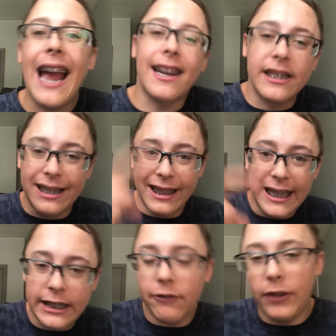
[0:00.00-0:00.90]
ex
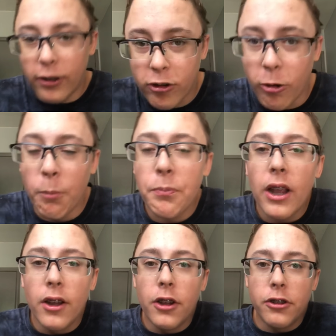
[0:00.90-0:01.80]
lease vehicle.
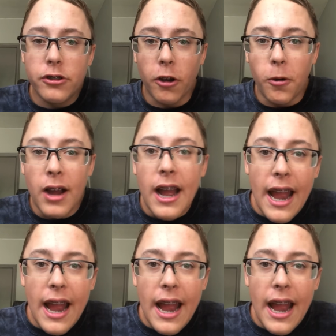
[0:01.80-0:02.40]
So